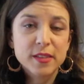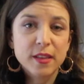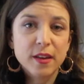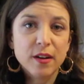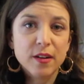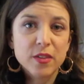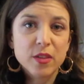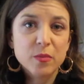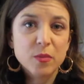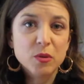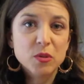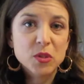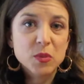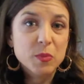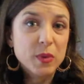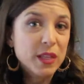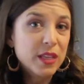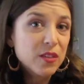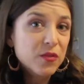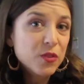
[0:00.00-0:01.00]
that are the most
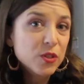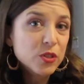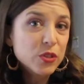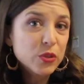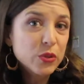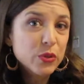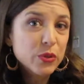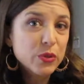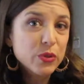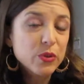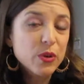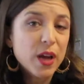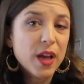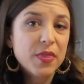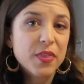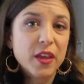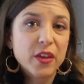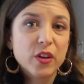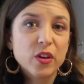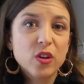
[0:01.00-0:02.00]
meaningful to you
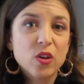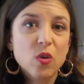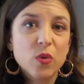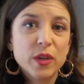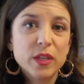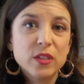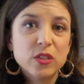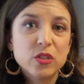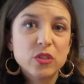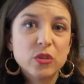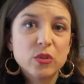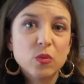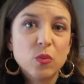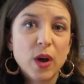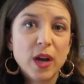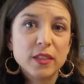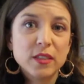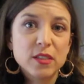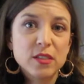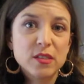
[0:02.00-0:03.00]
and that you're going to
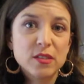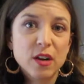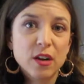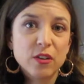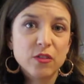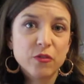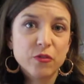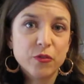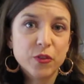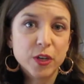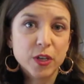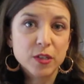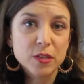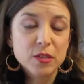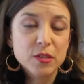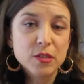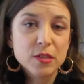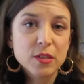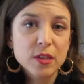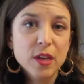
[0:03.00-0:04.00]
want to start
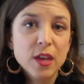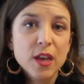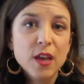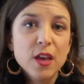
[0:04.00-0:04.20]
first.